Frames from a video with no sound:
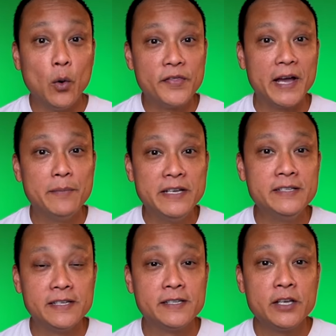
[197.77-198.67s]
What that
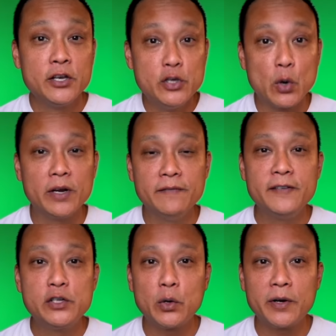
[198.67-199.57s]
means is your
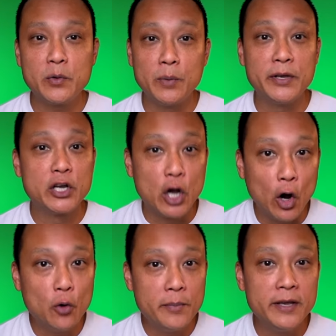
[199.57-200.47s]
inventory will be
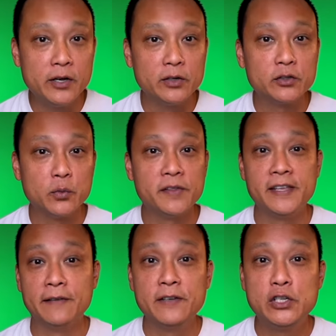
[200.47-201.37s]
commingled with
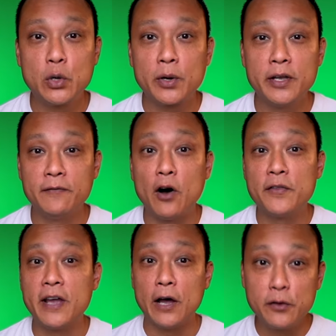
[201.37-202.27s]
the inventory of all
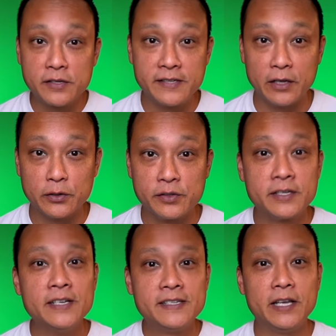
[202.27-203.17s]
the other sellers
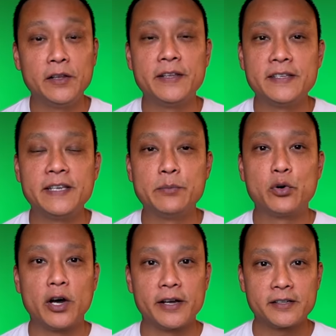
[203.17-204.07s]
selling the same
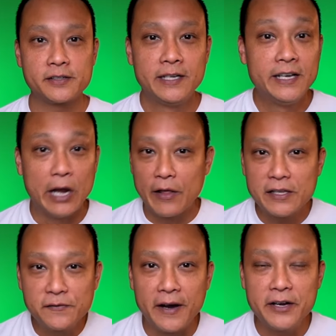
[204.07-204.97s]
product. Now
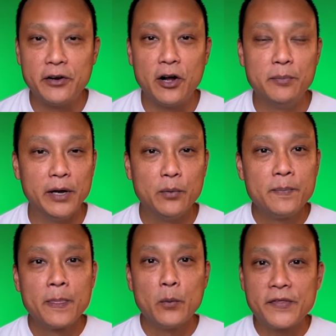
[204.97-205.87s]
that's fine and all, but
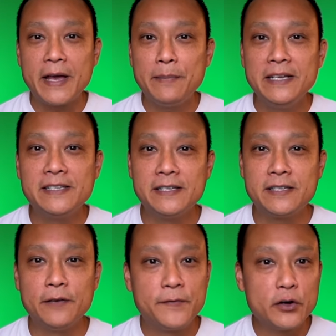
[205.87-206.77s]
what that means is
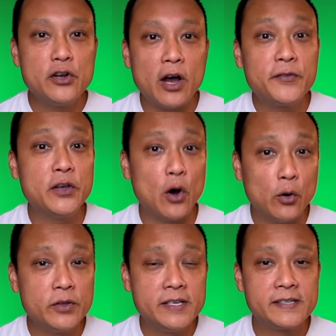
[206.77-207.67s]
if you're not the
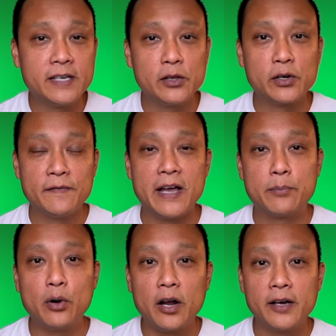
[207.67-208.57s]
only seller of that
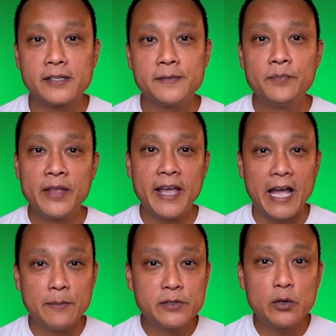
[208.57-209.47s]
product,
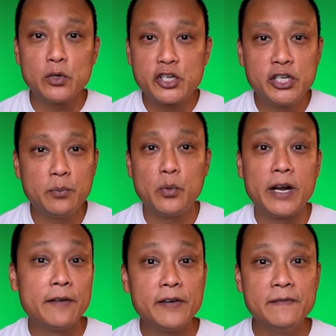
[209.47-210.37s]
Amazon will ship
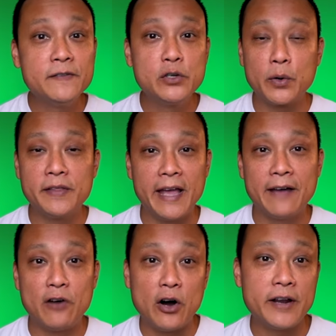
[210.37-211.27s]
whatever inventory they
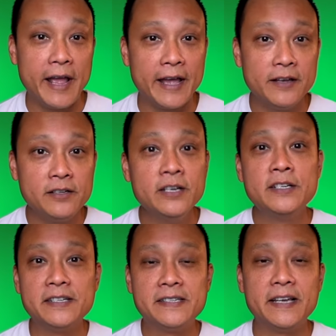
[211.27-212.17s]
have on hand
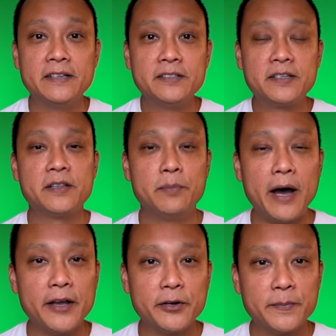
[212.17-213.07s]
to send to the
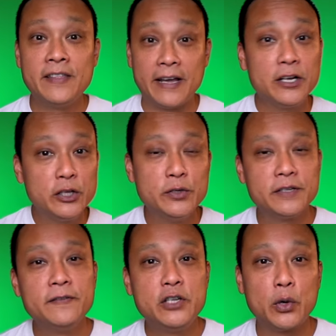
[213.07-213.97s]
buyer. That includes
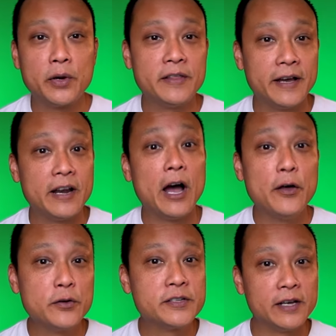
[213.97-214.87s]
inventory that
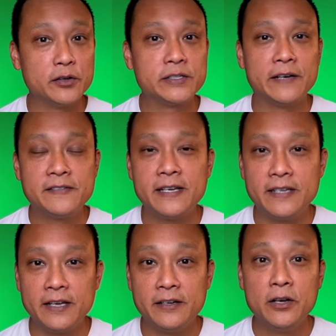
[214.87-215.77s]
other sellers have sent
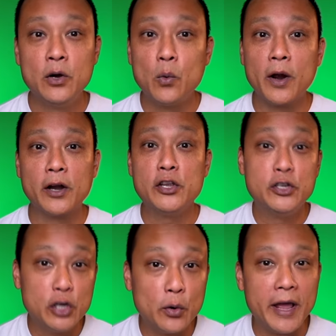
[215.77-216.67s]
in where you
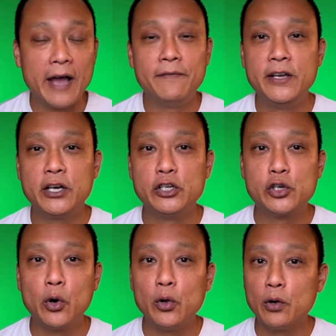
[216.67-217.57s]
don't have any
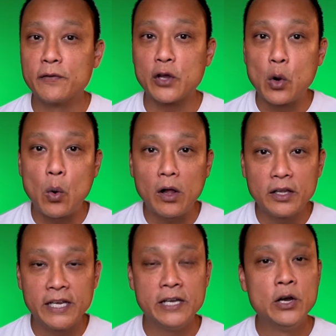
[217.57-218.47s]
control over the
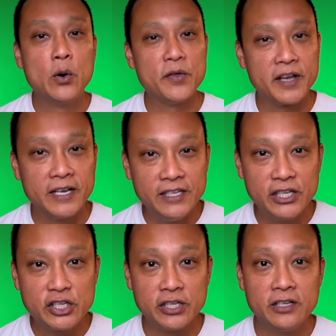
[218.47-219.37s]
quality or the
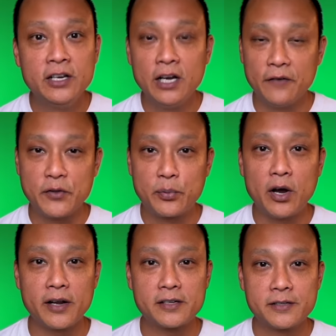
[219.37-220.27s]
condition of the
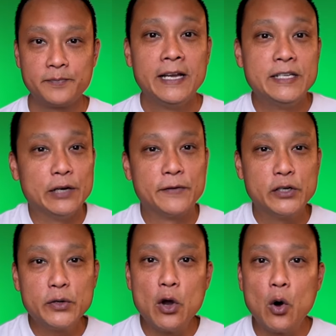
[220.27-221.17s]
product. Now, if you're
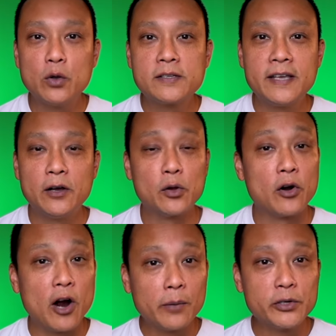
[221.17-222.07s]
doing wholesale or
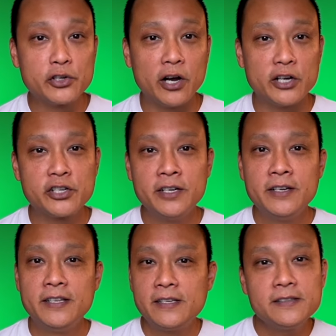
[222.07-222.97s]
arbitrage,
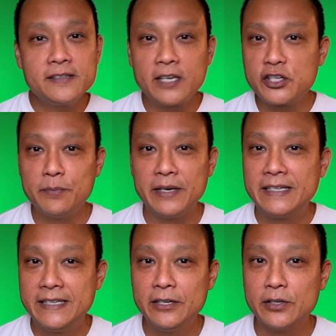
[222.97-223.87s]
this isn't such a
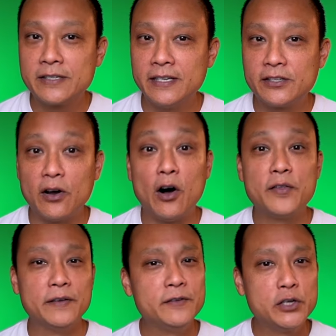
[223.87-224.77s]
big deal since all
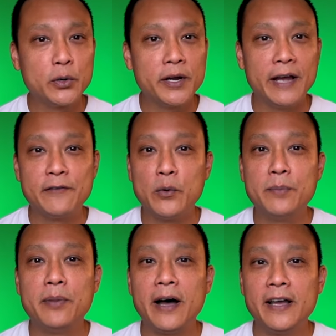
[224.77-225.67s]
the inventory everyone
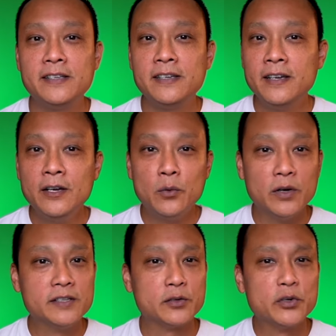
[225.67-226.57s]
buys
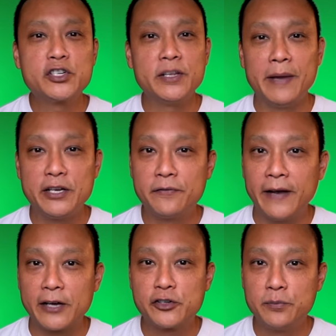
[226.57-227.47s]
was originally
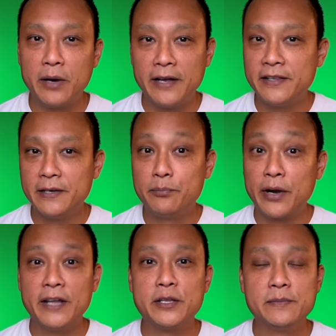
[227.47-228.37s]
manufactured by the
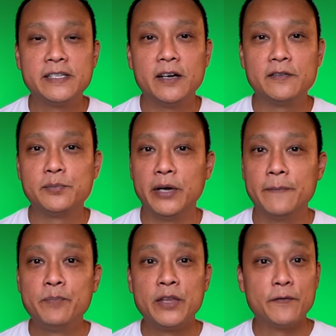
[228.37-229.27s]
brand themselves.
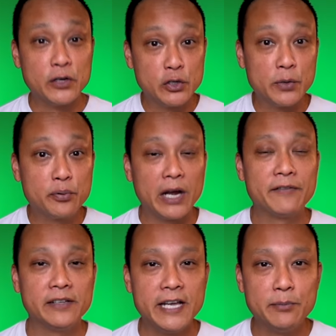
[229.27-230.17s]
But if you're doing
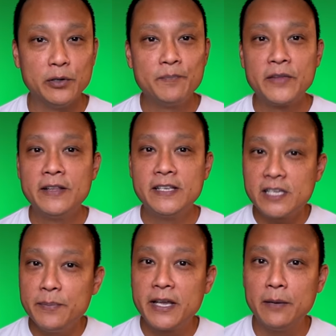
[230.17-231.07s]
private label, this
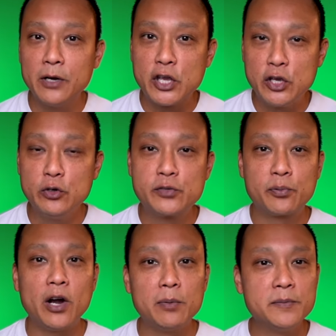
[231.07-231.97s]
can become a huge
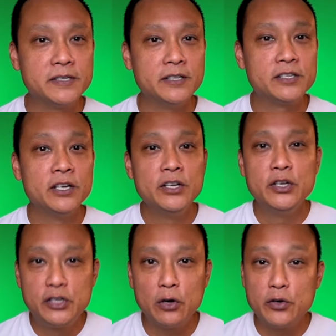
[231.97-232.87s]
problem since you
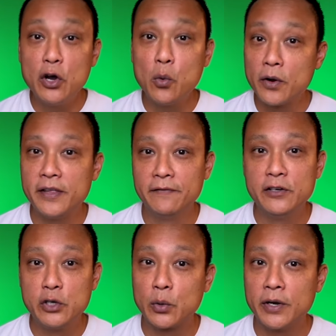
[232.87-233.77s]
don't know where the
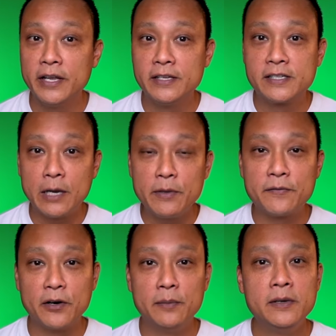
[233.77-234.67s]
inventory is coming
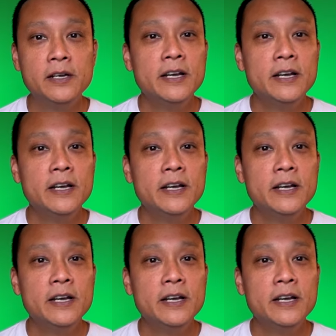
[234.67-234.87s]
from.